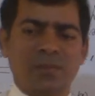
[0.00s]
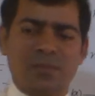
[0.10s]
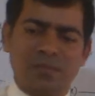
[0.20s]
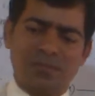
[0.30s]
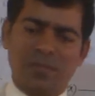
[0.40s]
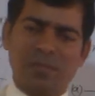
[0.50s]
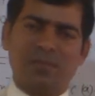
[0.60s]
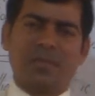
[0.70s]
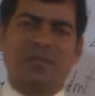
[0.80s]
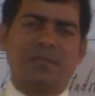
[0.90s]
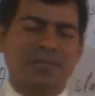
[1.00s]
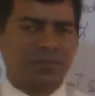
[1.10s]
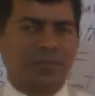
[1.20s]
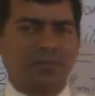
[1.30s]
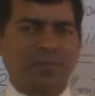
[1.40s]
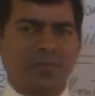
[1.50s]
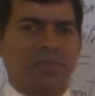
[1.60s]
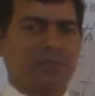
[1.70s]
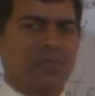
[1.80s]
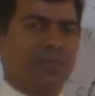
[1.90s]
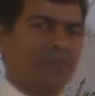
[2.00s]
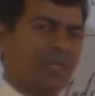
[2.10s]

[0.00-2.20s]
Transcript: of Bangladesh, of our country.